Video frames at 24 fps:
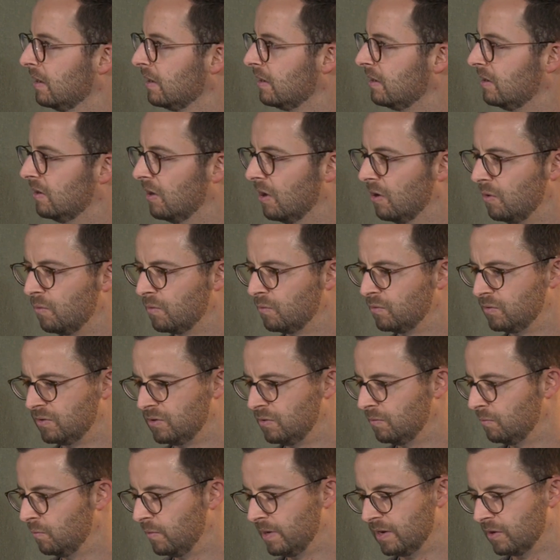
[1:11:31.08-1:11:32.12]
You know,
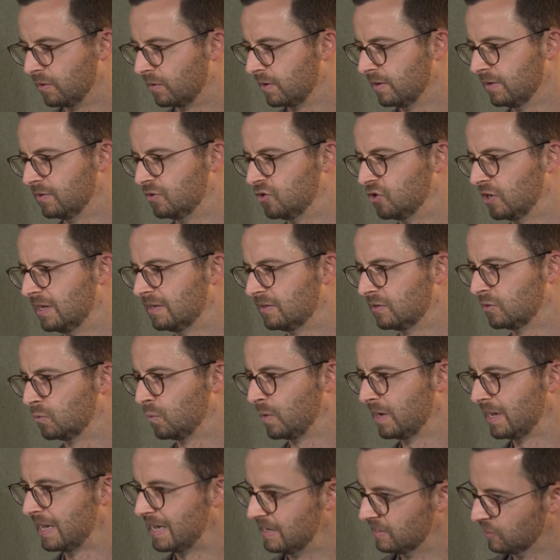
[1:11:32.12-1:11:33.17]
we look at Jesus
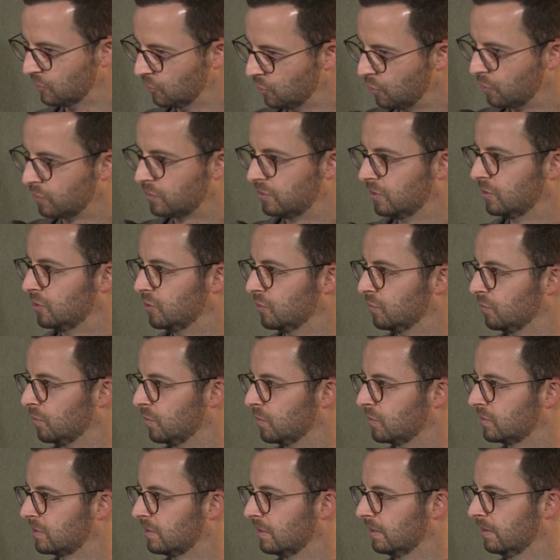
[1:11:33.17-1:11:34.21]
when he looked at
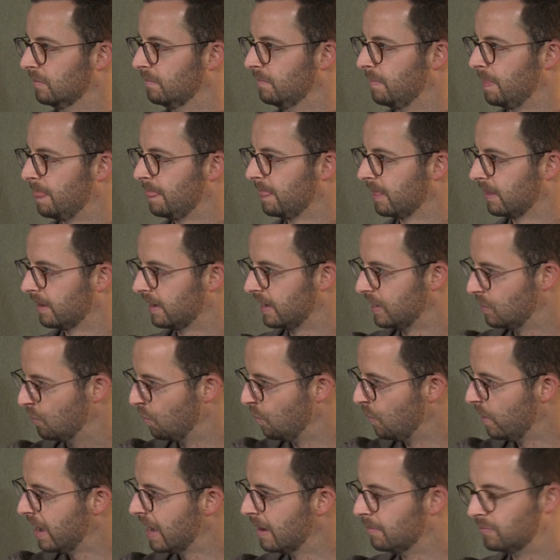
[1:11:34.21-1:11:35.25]
Jerusalem, he
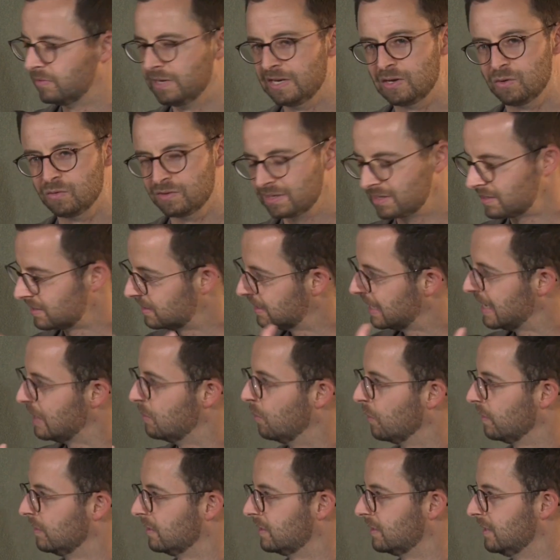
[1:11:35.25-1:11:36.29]
wept. He could see
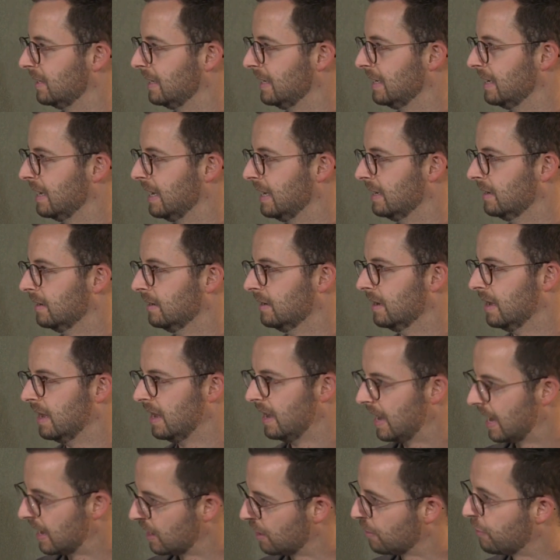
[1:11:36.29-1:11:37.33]
what the city needed. Mm.
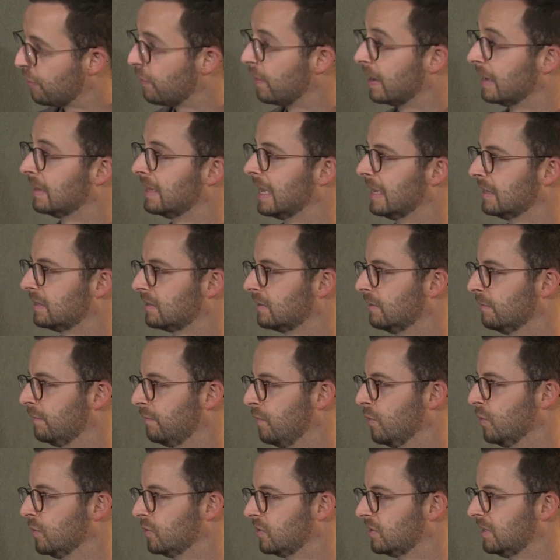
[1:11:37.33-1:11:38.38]
And I think that's the
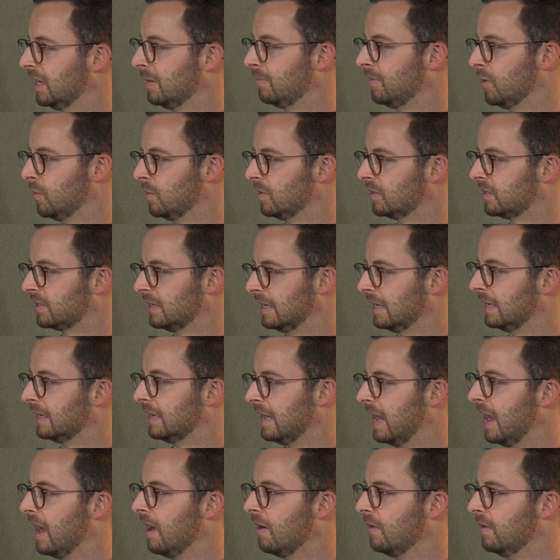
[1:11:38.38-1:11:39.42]
first step that we're seeing
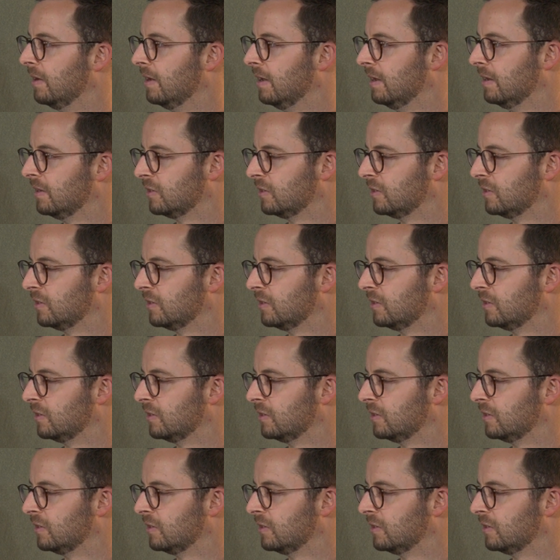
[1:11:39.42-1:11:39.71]
now.